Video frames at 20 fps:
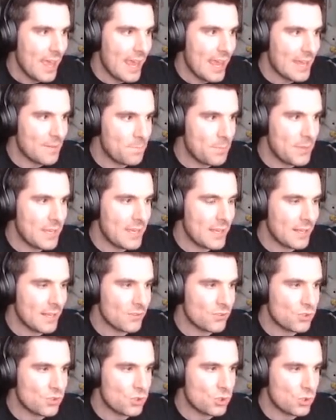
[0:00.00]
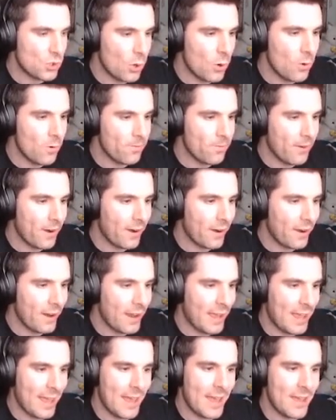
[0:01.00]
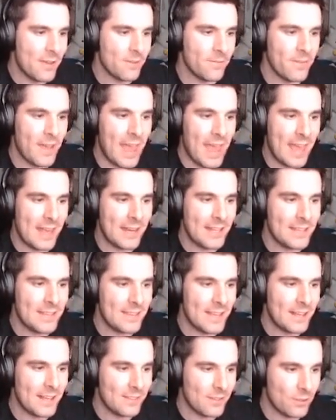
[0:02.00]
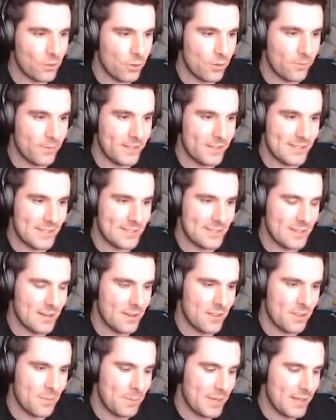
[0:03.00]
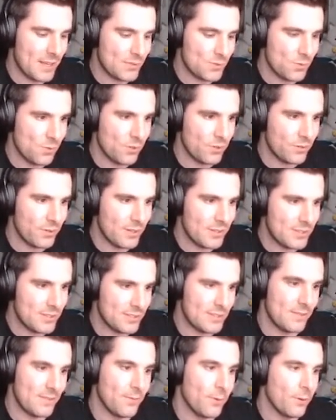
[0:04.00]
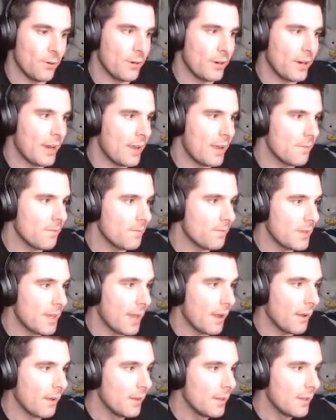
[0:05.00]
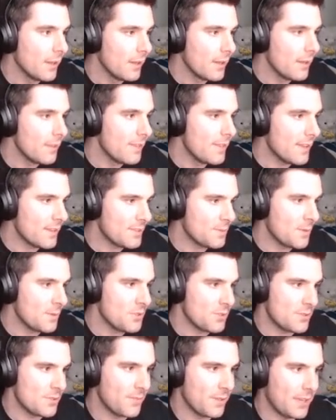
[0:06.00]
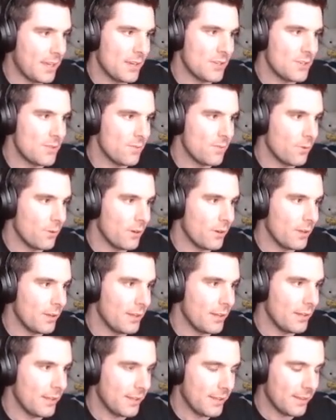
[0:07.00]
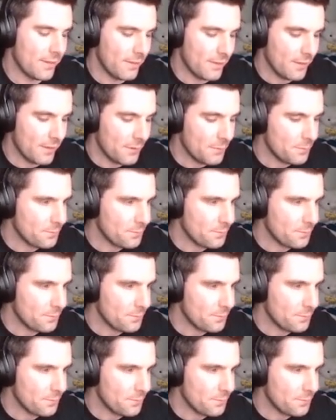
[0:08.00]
it being so far ahead of anything that could have existed on the PS1 or N64. And yeah, that's my justification for it. I like it.